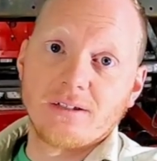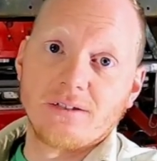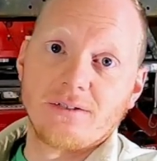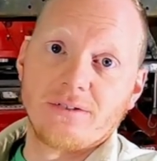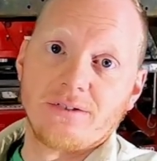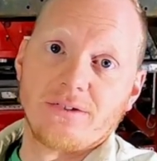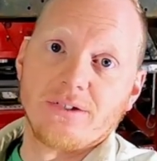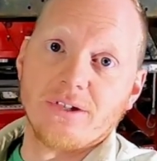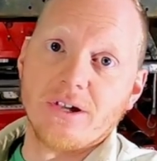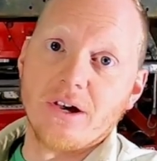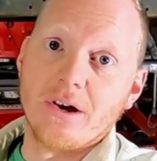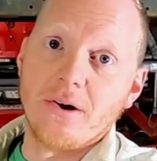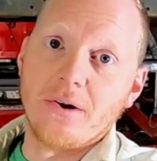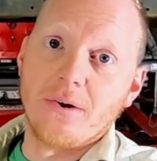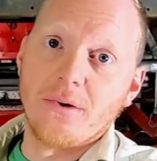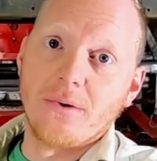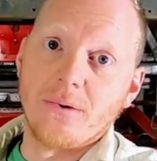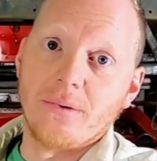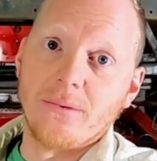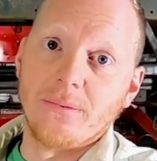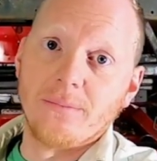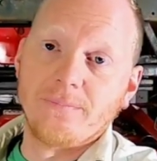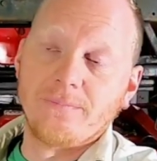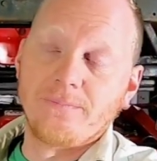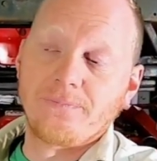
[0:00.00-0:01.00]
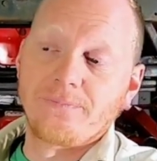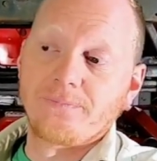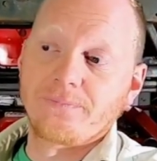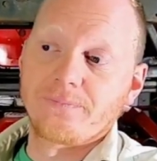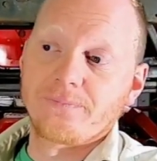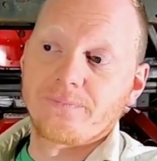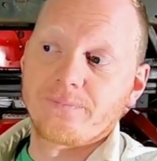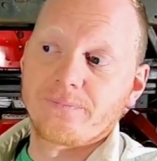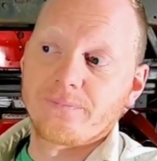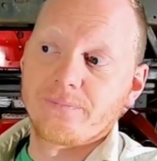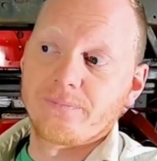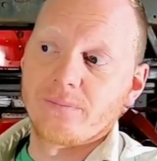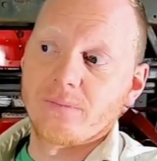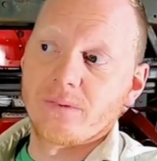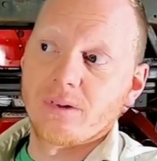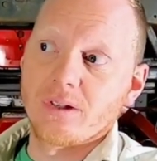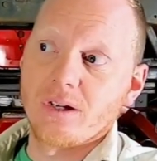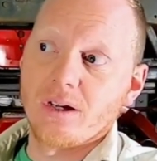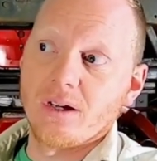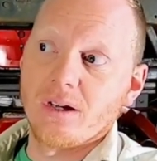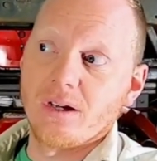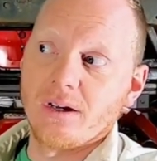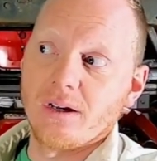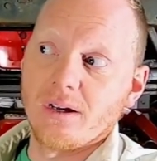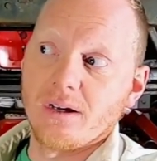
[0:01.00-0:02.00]
So,
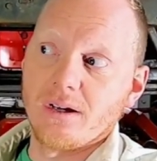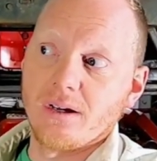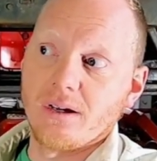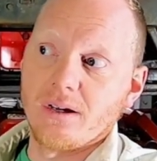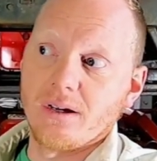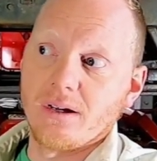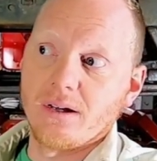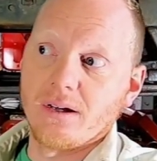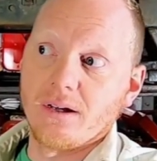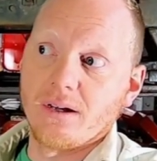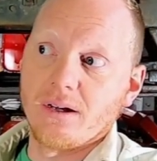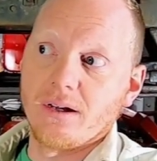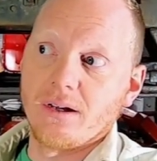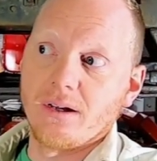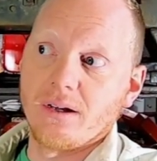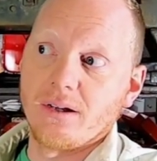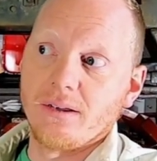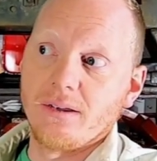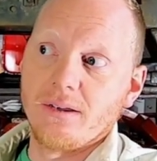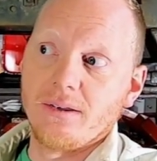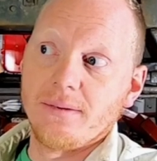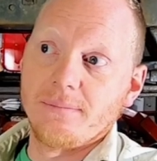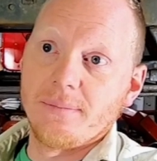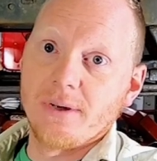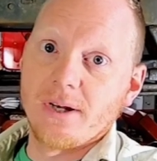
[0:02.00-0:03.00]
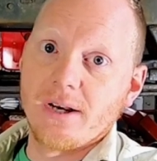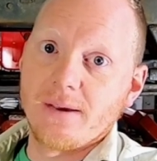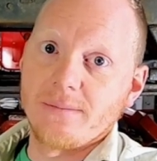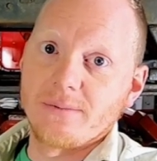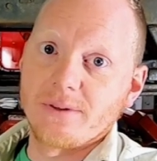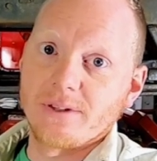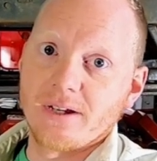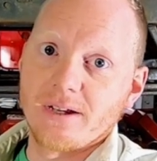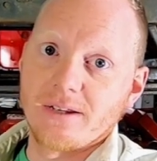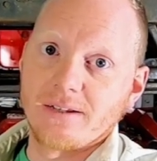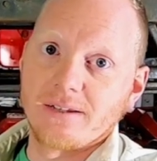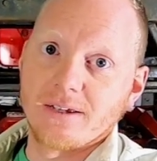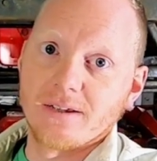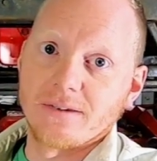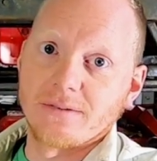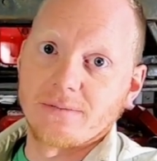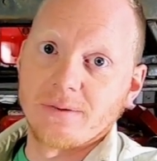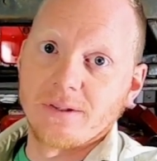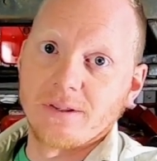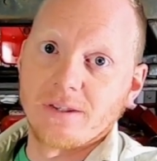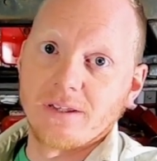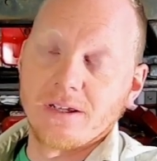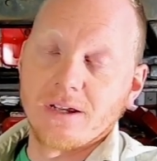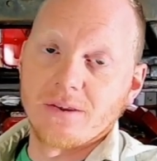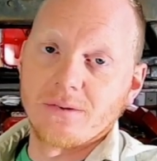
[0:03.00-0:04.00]
but Amazon tells
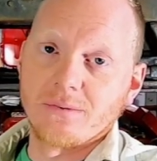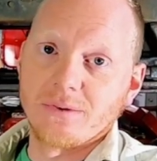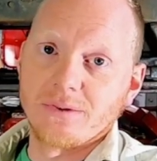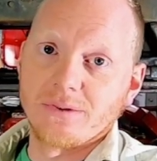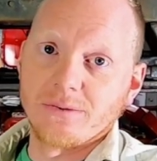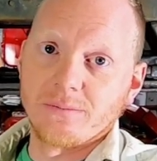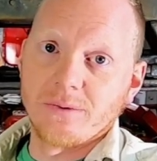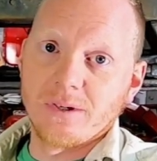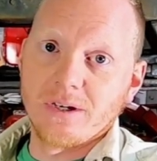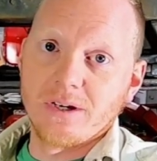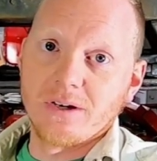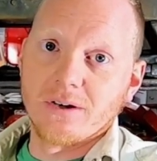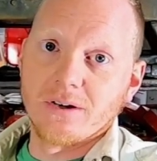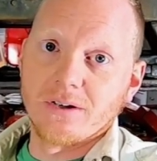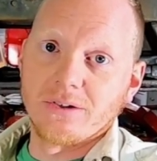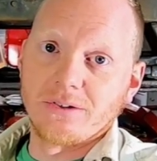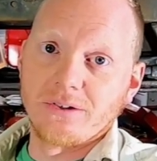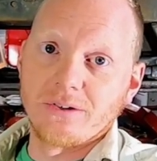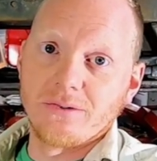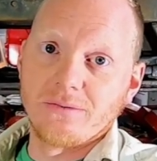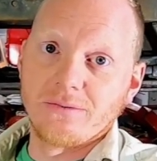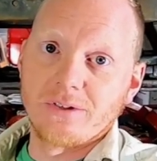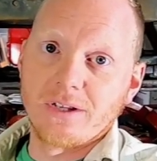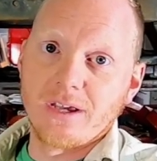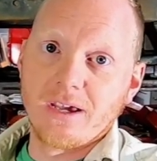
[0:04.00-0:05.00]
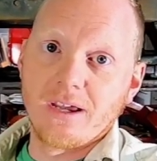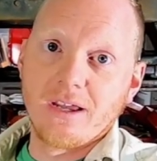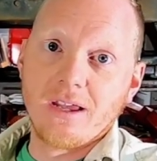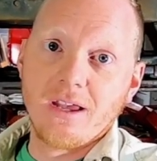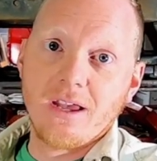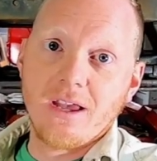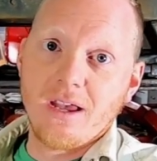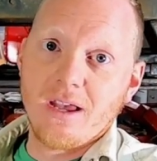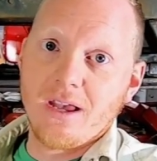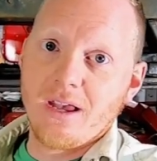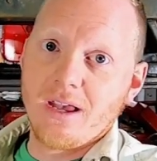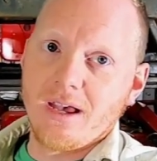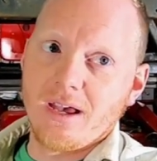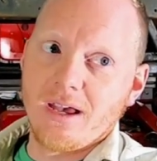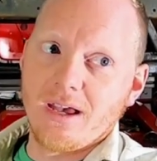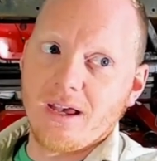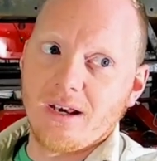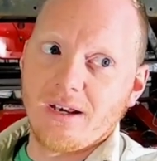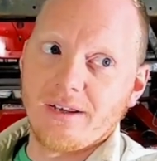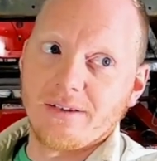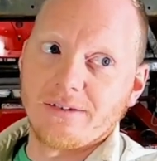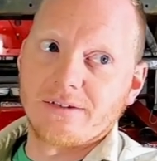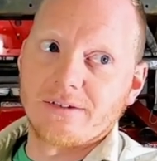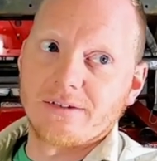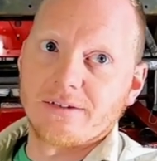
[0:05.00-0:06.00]
me the other ones will be here on Tuesday,
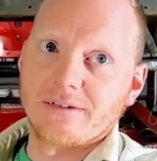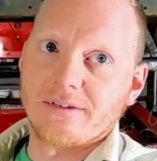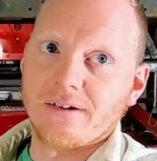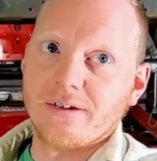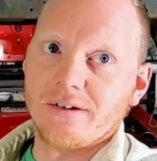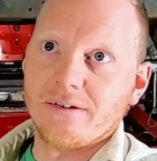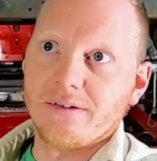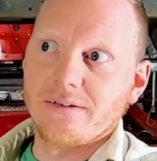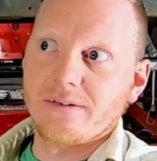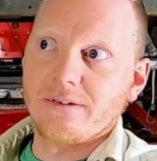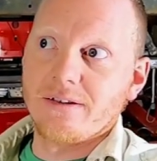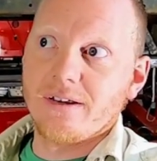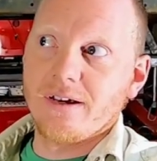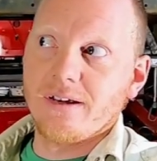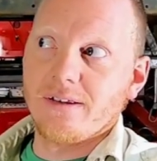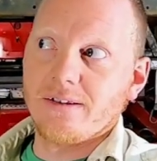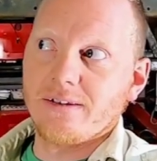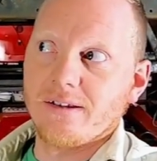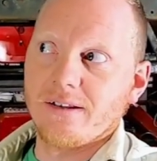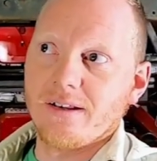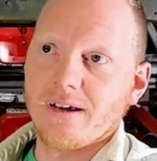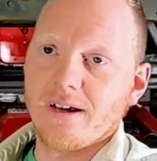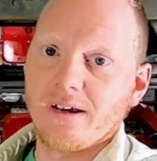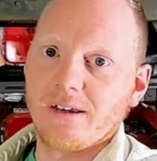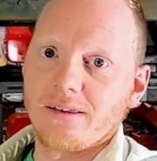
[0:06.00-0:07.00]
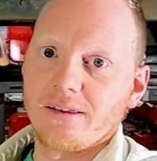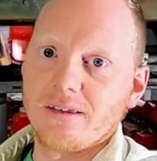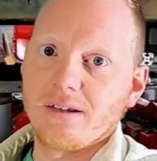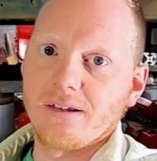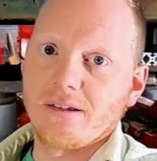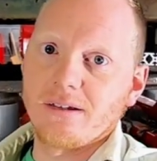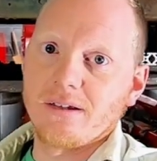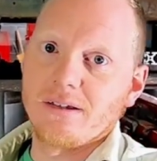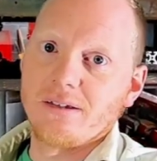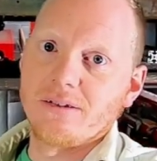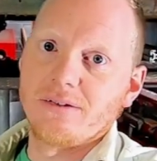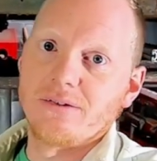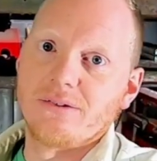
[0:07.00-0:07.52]
and it's Thursday today, I think.